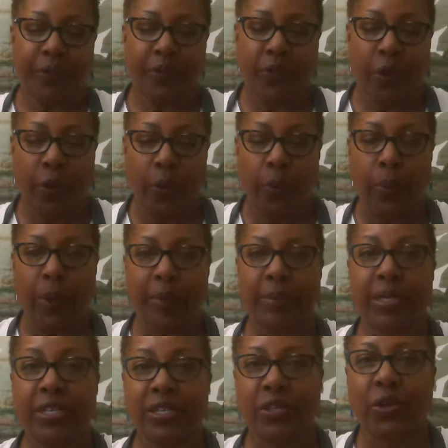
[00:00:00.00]
So what I'm
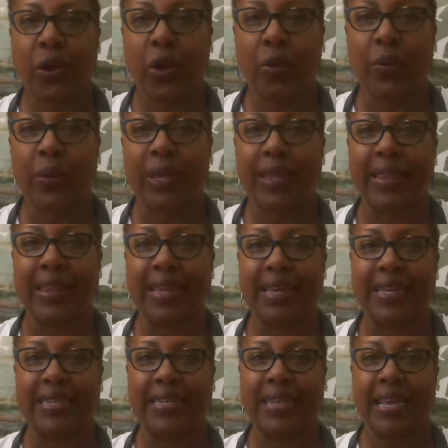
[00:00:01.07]
going to start with
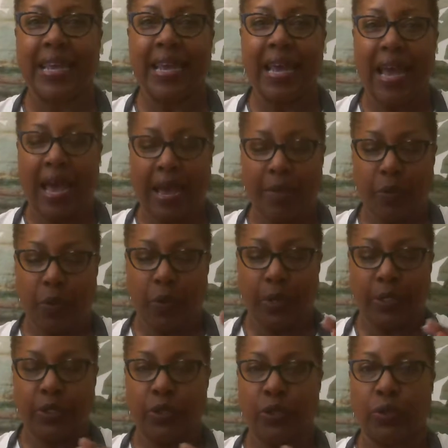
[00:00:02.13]
is I'm
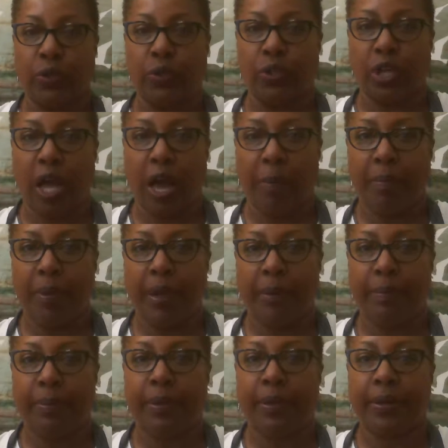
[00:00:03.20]
going to chop
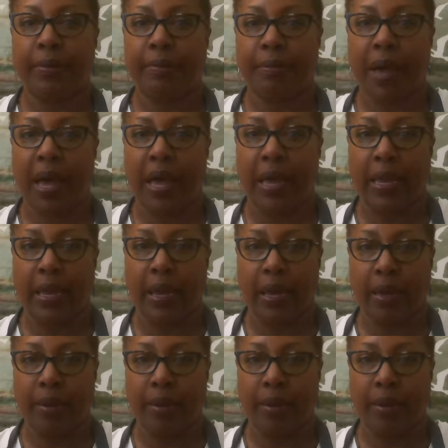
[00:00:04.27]
up my